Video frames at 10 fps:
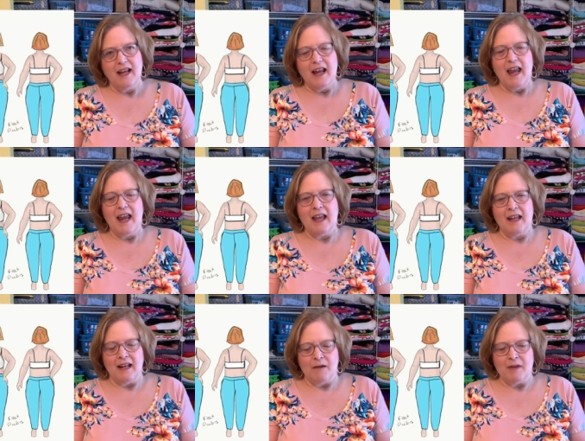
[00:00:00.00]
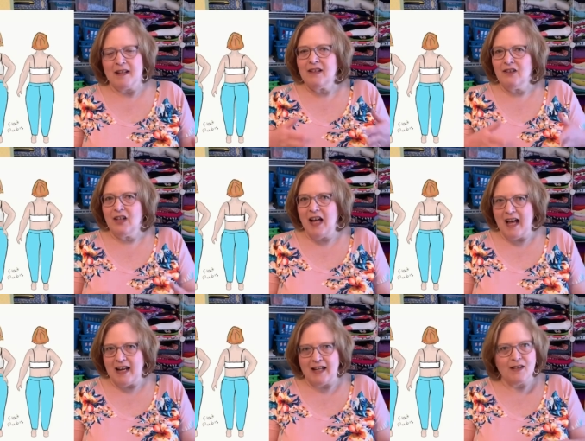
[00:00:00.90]
And it isn't a
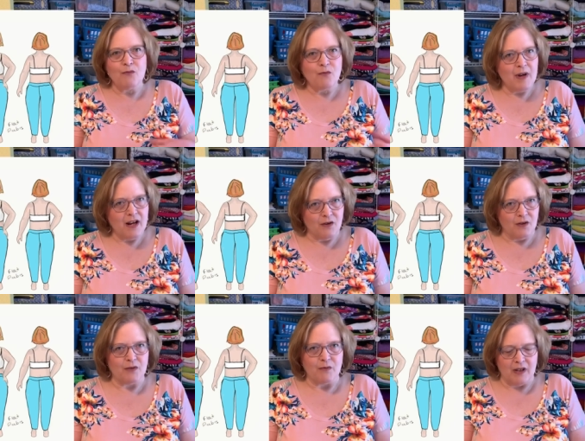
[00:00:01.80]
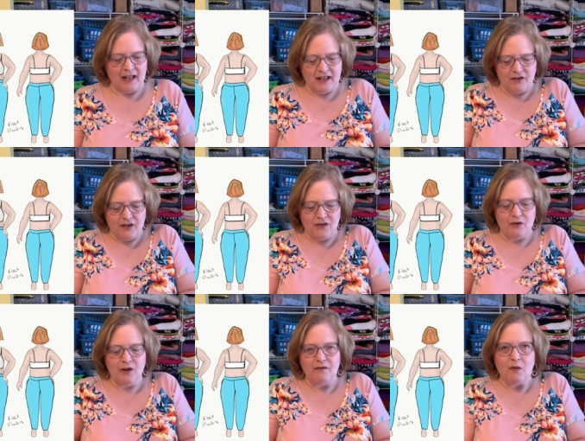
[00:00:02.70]
lot, it isn't wrinkles really, it's just
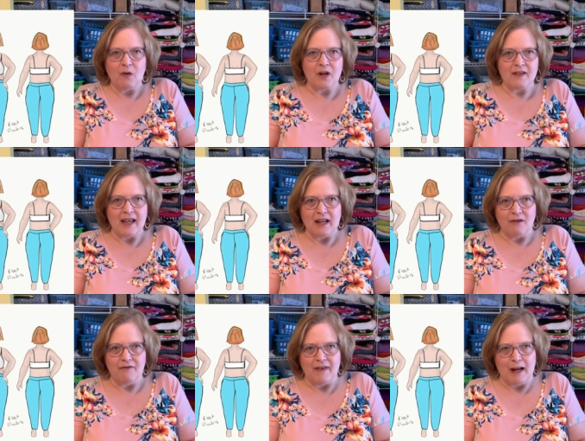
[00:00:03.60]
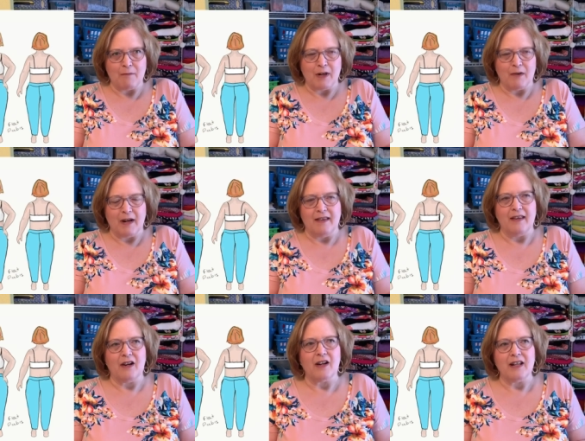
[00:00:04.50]
sort of horizontal fabric right
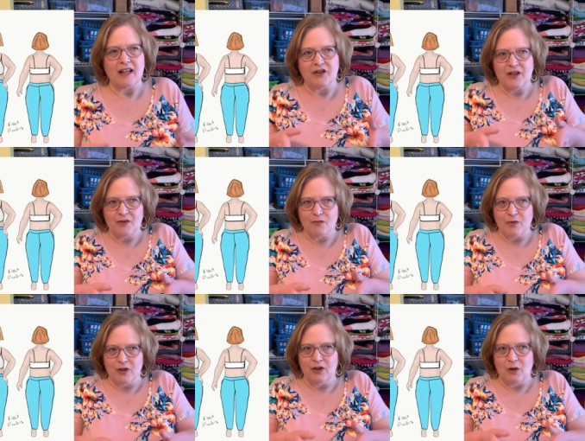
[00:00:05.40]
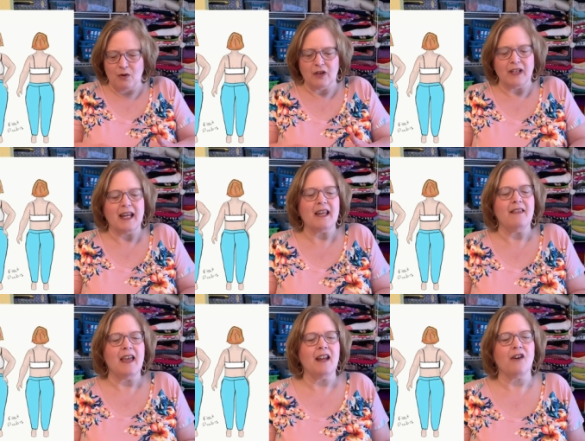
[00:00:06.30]
there, and just real locally in
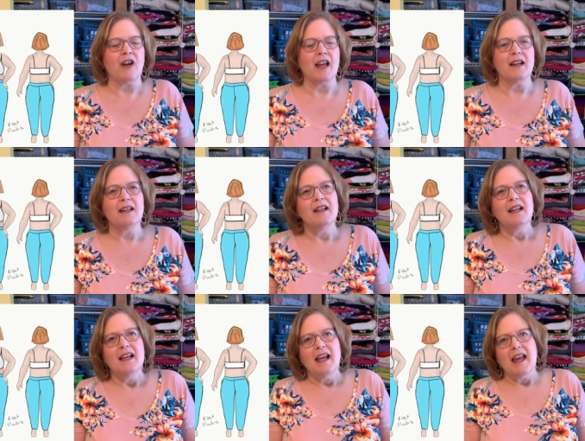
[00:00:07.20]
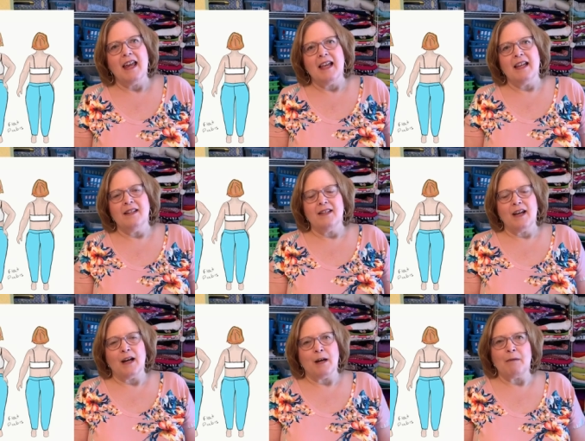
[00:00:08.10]
that area. And
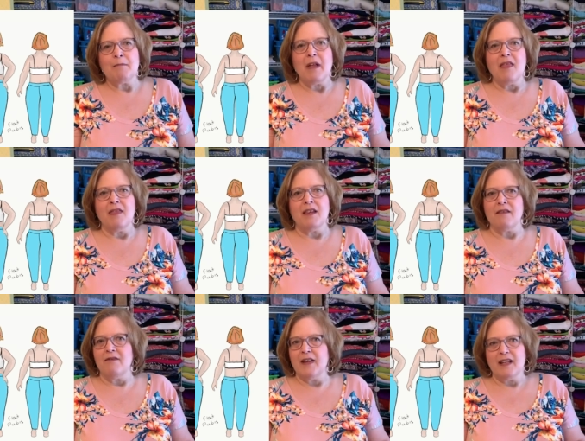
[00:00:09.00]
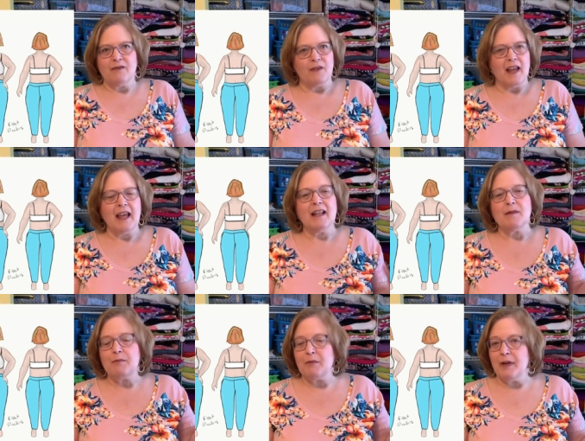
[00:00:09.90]
the fix for that
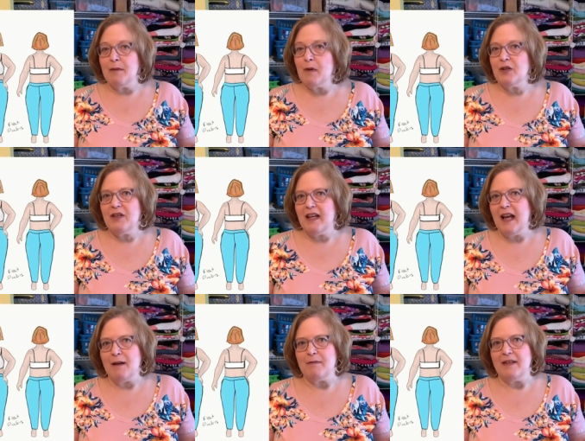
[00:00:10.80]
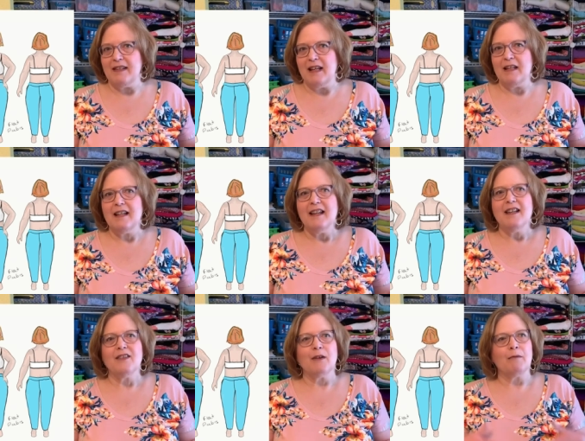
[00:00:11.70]
is pretty much the opposite.
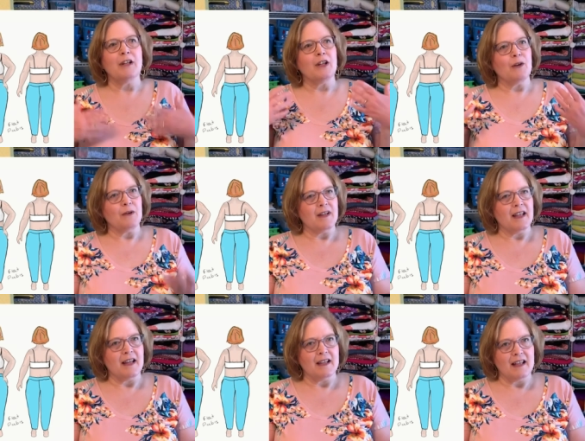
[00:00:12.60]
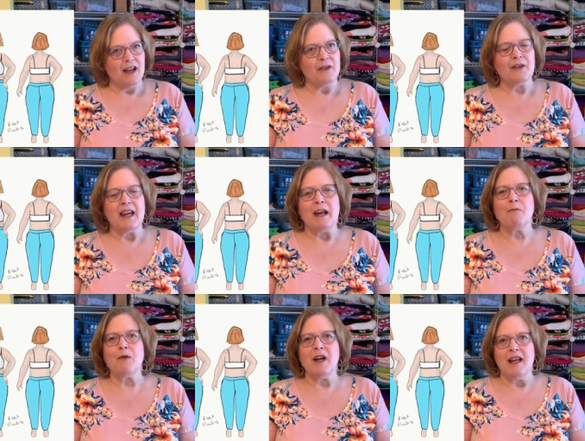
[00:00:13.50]
So I'm going to go to the other
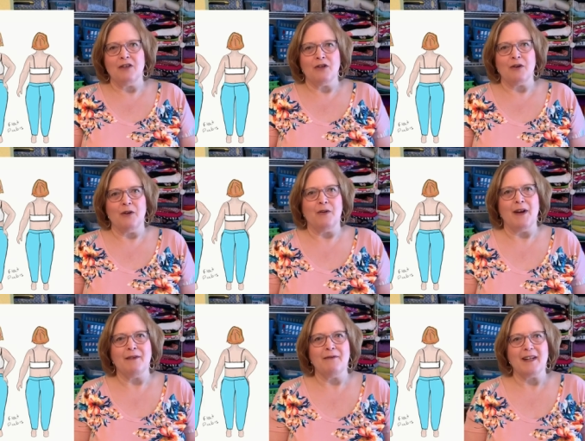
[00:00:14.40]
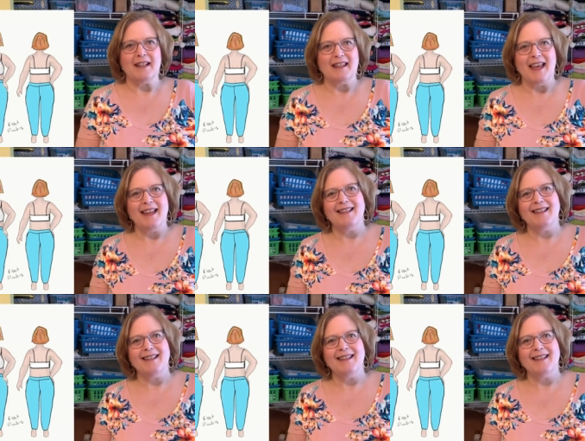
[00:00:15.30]
camera and show you how to fix that.